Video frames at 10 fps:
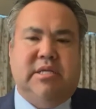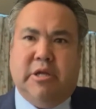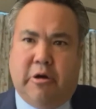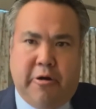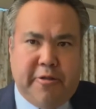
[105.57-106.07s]
and
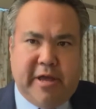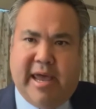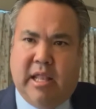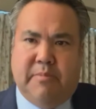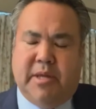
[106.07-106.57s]
all the
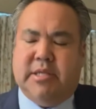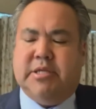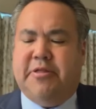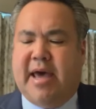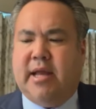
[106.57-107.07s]
elements
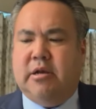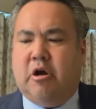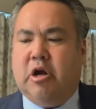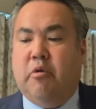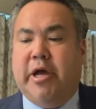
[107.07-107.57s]
that are
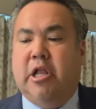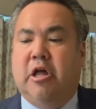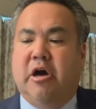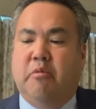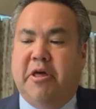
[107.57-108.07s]
going
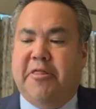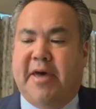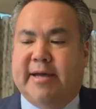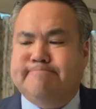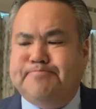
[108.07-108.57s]
along with that.